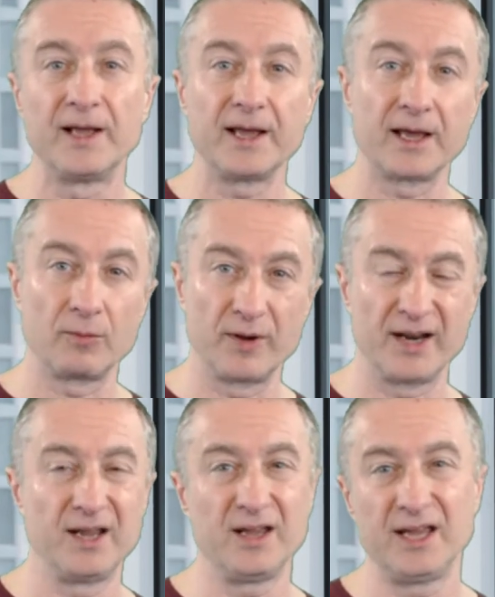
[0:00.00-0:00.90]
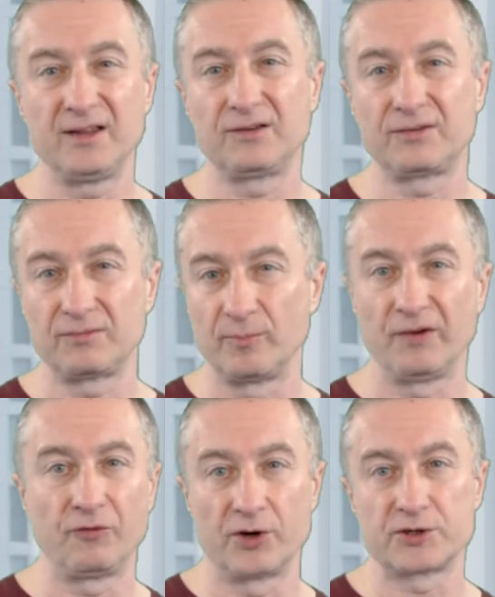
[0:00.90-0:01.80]
When I eat my
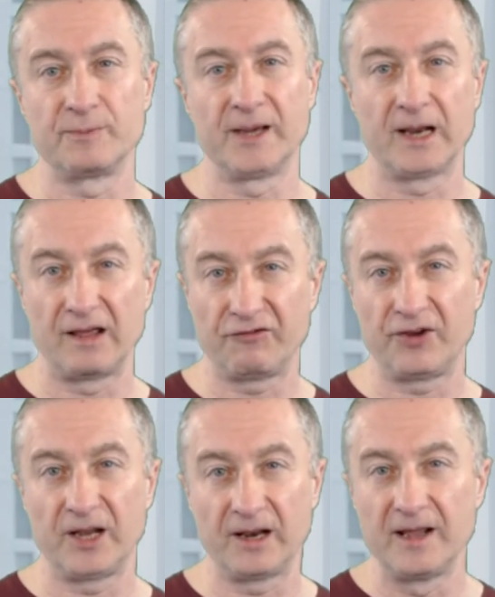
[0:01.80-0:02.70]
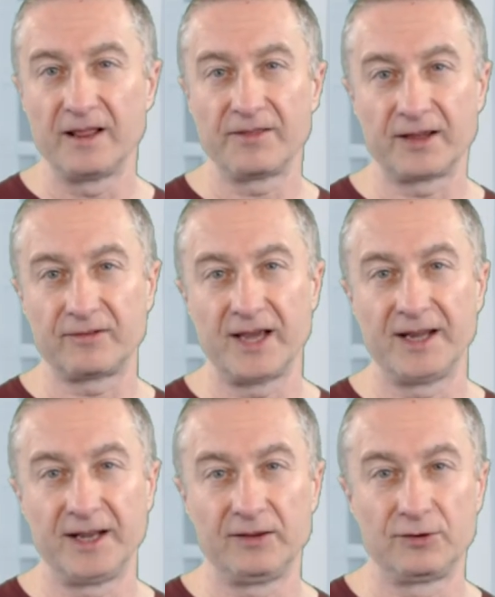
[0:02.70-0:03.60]
first meal, I feel that I
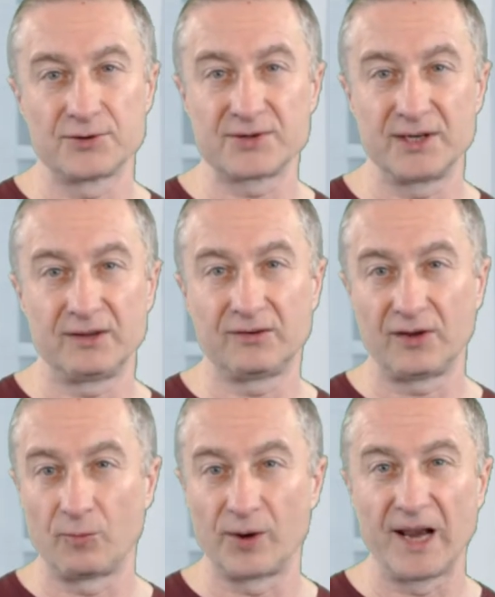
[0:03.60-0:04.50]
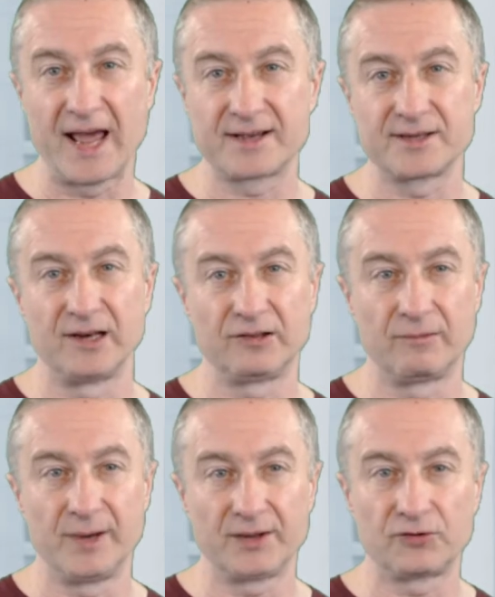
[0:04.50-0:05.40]
need to sit and relax a little
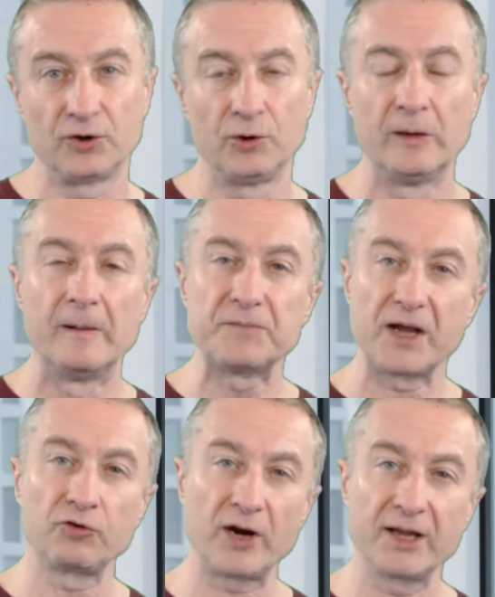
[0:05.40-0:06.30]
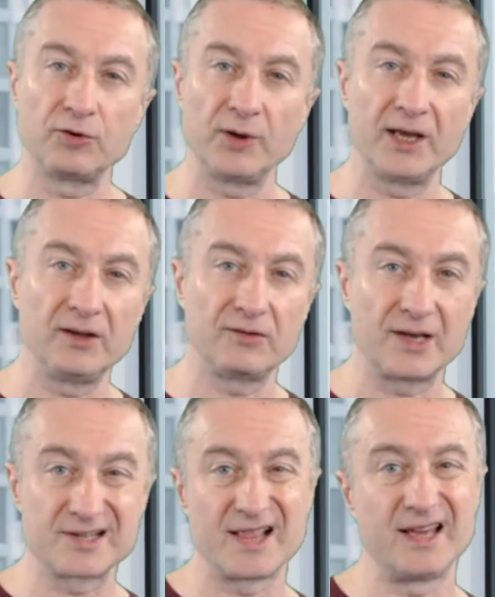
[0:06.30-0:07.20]
bit. So I try to eat
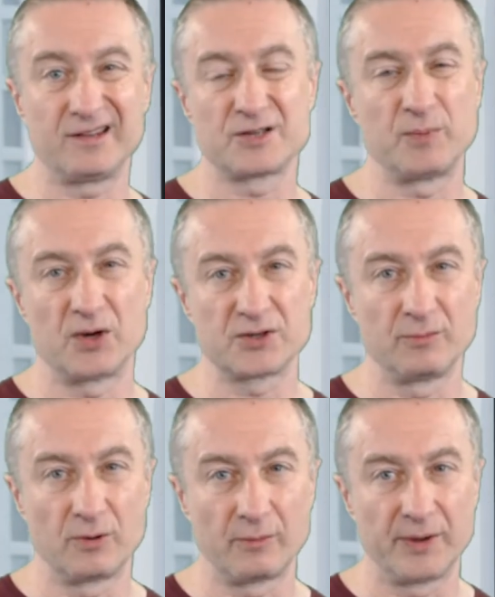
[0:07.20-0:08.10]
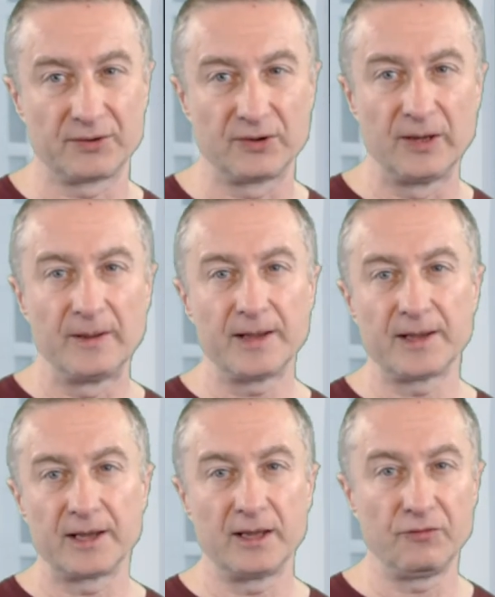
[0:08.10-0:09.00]
as late as possible, but
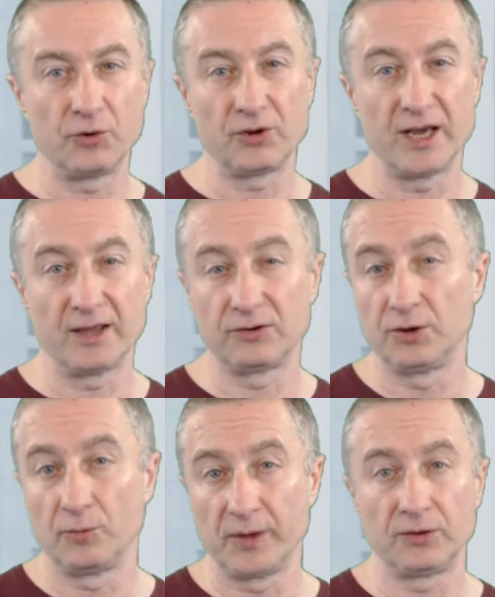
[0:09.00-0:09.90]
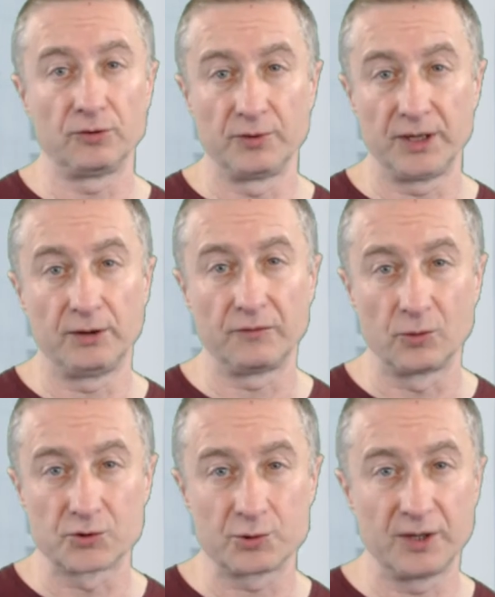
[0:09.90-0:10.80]
if you can't do it, you need of
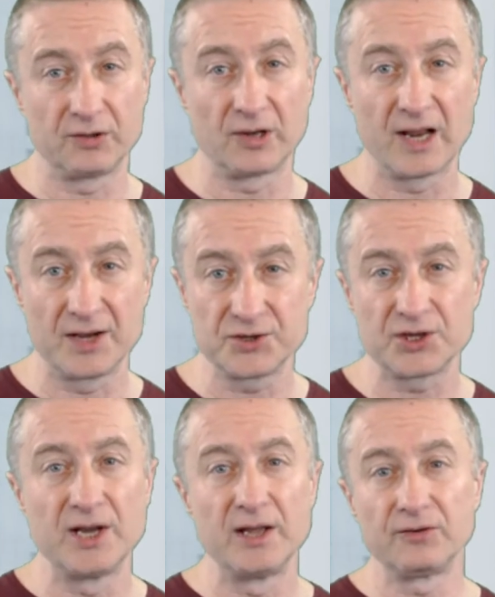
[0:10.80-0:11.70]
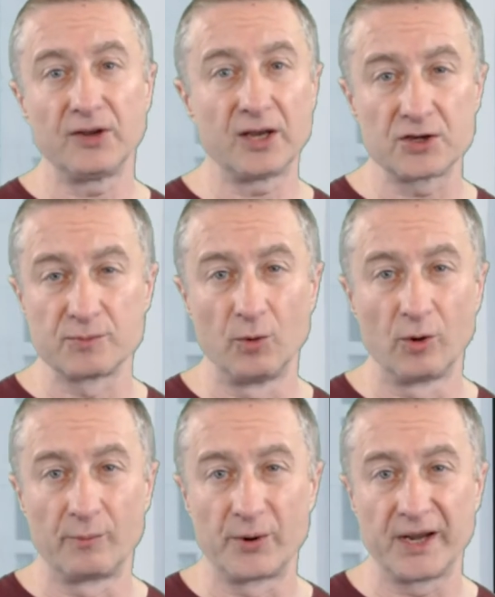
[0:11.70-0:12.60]
course to eat a lunch. Take a
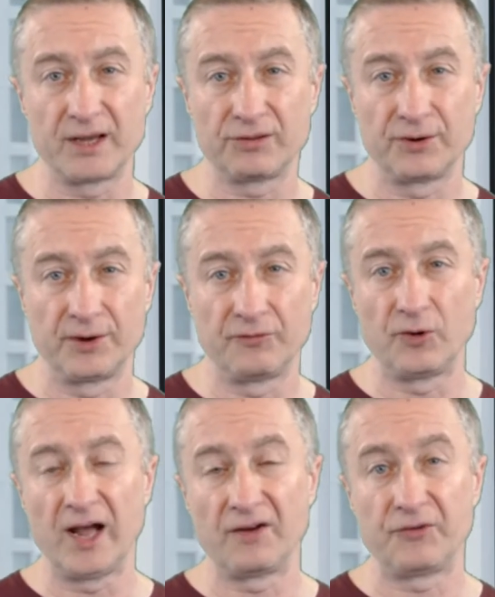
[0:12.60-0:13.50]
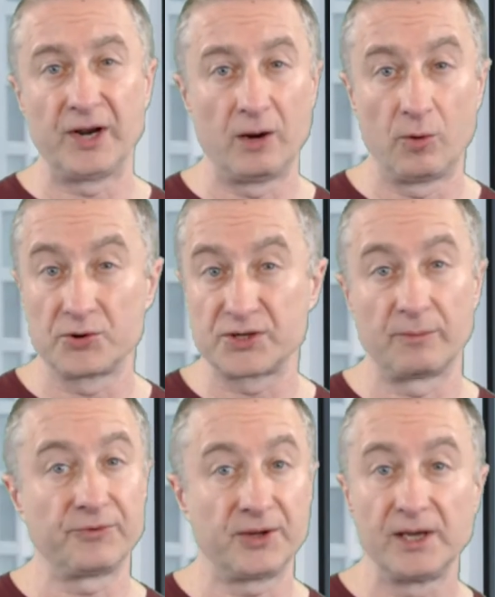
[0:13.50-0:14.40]
small break there for half an hour or
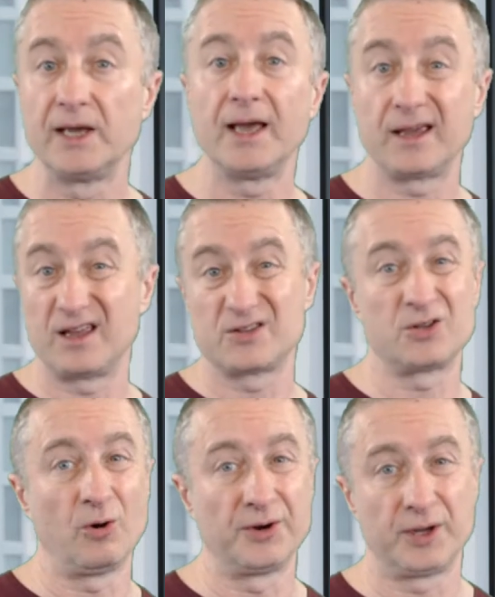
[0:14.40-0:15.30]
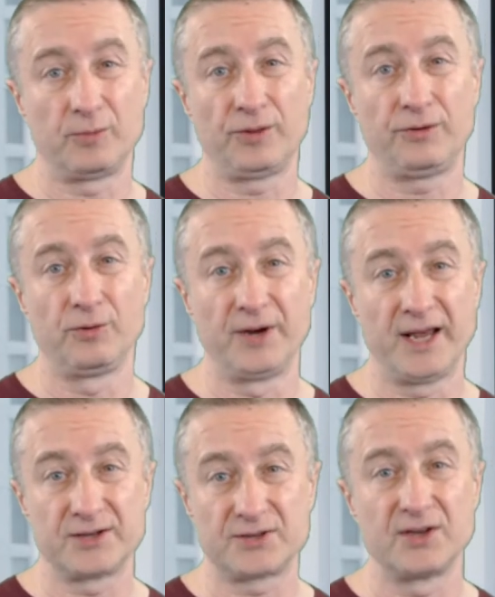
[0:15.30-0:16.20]
something and get started with your
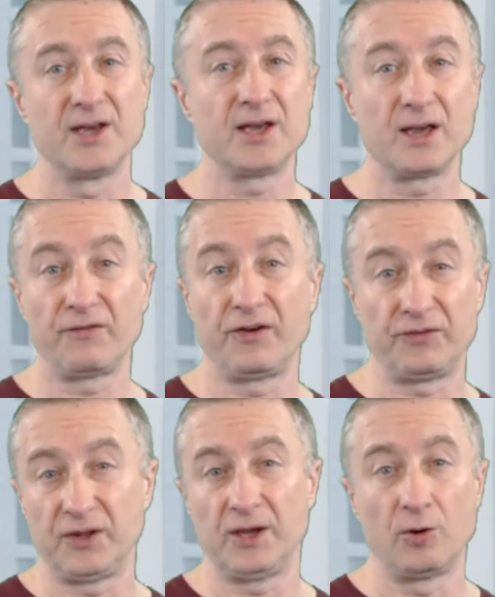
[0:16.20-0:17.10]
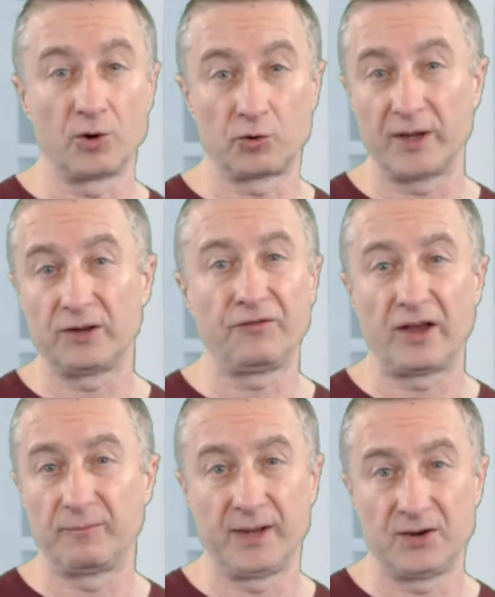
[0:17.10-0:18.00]
next 50 or
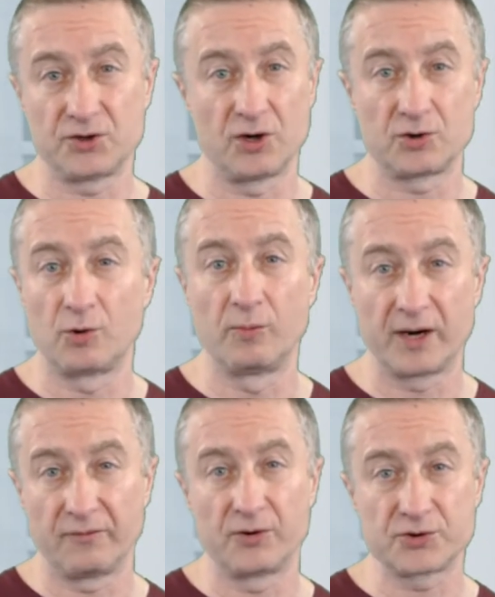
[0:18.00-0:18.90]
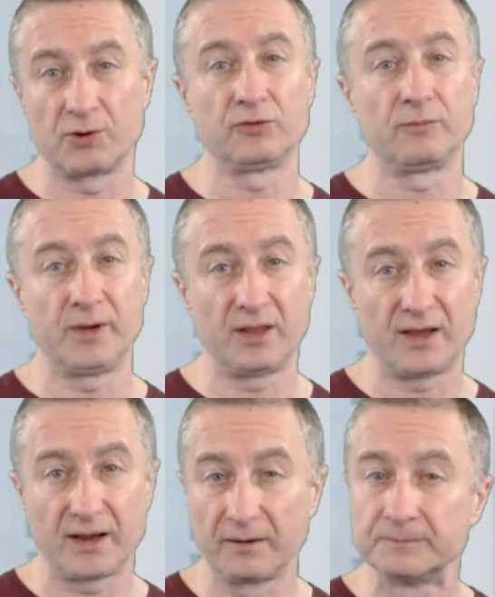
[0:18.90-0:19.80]
25-minute chunk or whatever is going to be
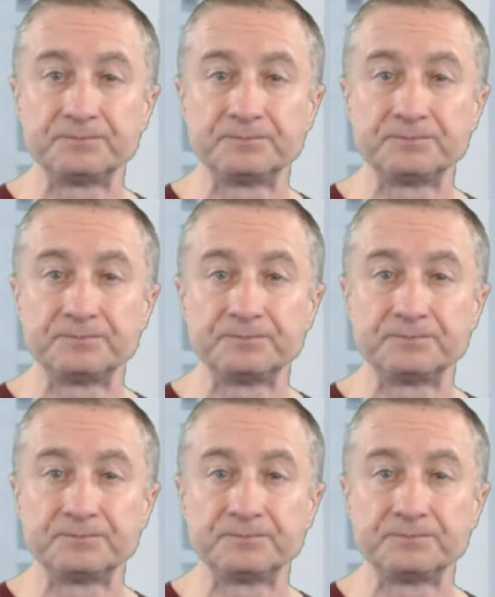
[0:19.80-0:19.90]
there.